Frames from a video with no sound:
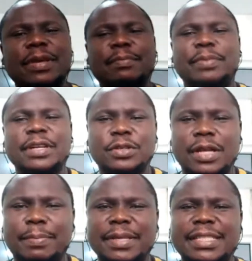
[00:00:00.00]

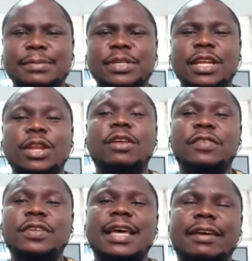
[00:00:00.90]
impression and perception a lot
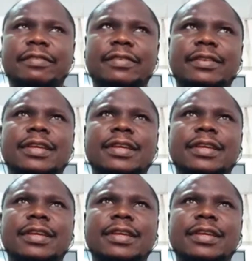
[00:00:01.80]
of us have,